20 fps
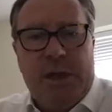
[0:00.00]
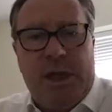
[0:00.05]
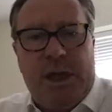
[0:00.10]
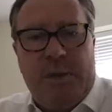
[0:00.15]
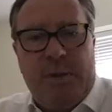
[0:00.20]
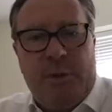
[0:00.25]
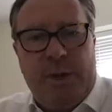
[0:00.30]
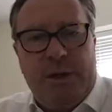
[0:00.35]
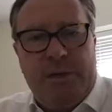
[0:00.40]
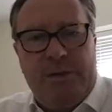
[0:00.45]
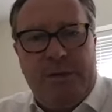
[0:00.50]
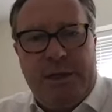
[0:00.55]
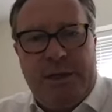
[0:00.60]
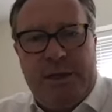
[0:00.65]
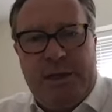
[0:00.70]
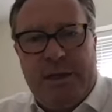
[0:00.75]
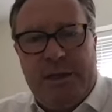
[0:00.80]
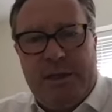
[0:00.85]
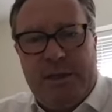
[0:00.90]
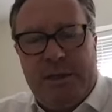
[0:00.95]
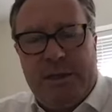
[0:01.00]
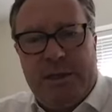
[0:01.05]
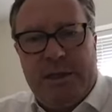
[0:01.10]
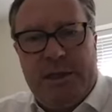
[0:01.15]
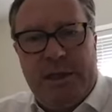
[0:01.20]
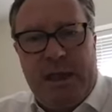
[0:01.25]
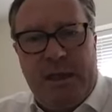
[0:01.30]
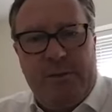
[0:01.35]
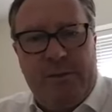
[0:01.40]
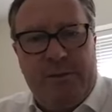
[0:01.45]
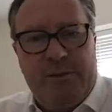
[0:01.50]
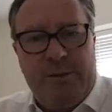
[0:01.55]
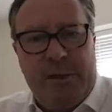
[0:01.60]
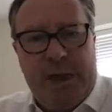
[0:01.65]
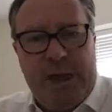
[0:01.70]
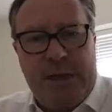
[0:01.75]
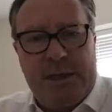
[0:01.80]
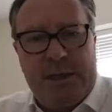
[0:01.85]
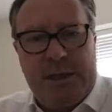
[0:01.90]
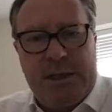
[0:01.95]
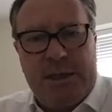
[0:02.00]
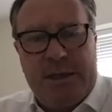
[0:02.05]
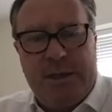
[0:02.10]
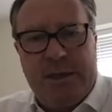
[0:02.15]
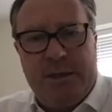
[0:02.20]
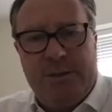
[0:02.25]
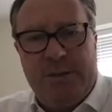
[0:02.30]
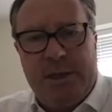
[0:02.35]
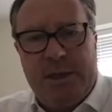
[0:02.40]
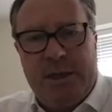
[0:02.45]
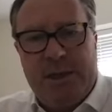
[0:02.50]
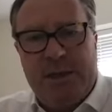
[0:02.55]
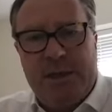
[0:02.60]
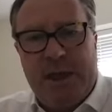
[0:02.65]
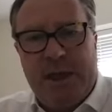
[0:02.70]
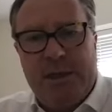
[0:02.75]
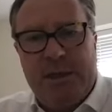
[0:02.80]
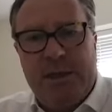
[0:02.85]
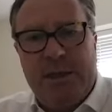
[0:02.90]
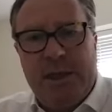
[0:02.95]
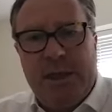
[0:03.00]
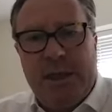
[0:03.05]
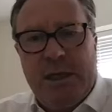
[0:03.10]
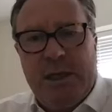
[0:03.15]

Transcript: whether it's the type of marketing that's being done,